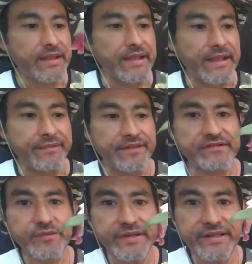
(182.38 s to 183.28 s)
And
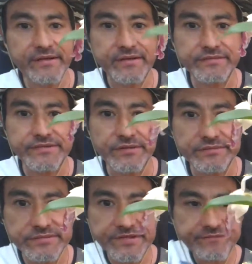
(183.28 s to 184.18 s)
this right here,
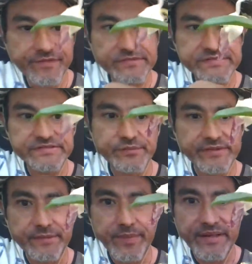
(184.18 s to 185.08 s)
don't confuse this with
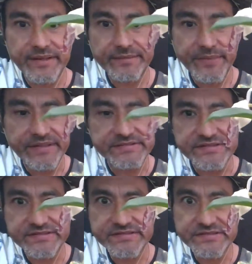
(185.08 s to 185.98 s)
the plant, because
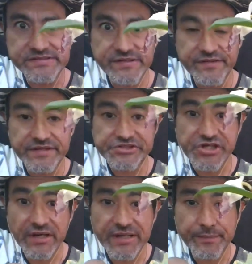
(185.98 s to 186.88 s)
this is the
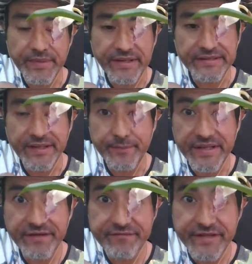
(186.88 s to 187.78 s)
chocolate plant. I
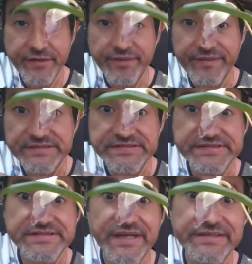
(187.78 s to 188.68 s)
made a video on this.
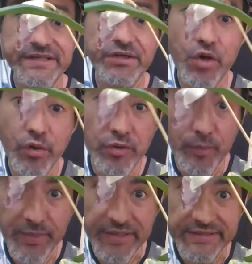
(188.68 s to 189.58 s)
It's not the
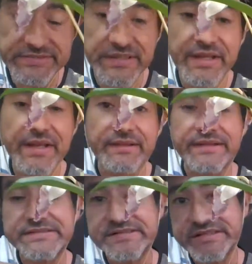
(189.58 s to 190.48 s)
cocoa plant.
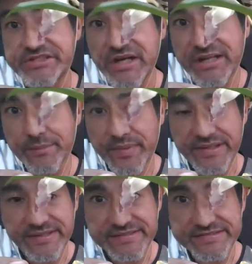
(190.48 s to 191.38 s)
This is the chocolate
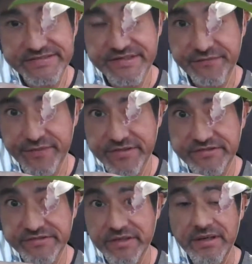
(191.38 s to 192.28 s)
plant. It's a
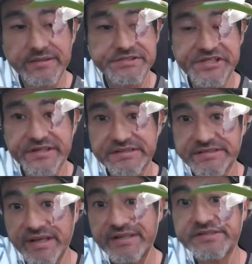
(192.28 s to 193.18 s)
different genus
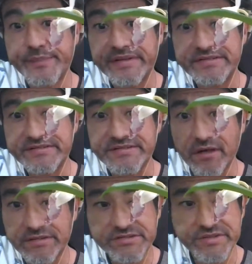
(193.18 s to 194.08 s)
and species
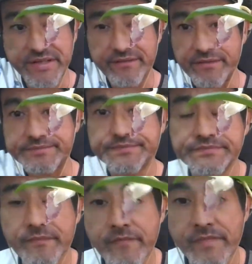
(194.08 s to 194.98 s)
altogether.
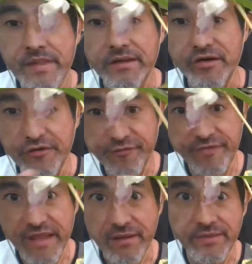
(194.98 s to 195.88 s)
Look for
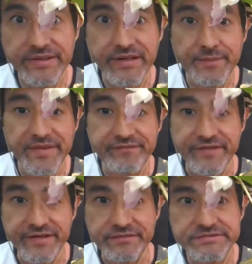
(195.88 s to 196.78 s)
that one on my
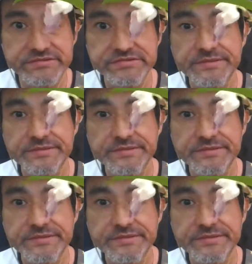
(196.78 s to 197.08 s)
videos.